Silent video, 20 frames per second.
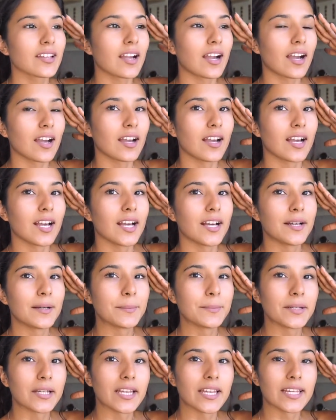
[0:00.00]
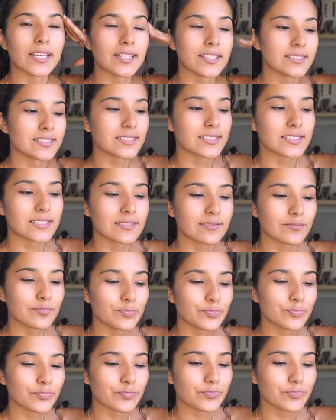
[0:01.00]
And
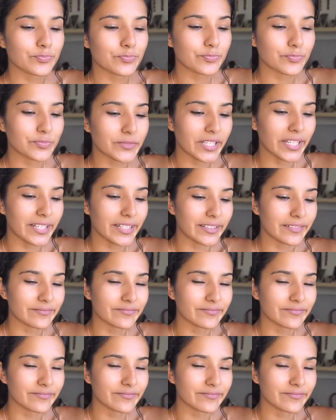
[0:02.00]
yeah,